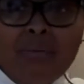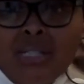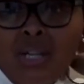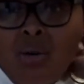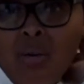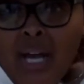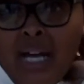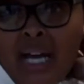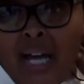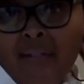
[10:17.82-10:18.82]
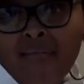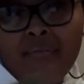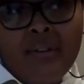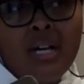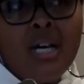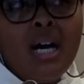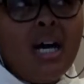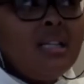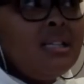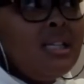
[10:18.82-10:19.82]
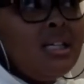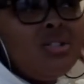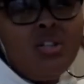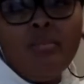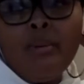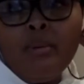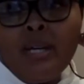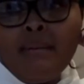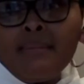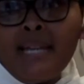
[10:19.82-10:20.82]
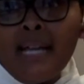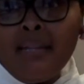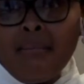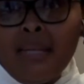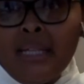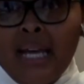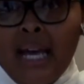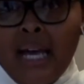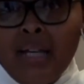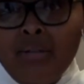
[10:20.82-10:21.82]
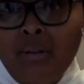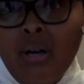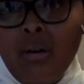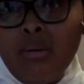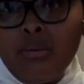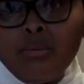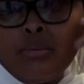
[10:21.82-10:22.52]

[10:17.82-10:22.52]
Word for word: I was told I could have other things. You know, people keep telling me that, you know,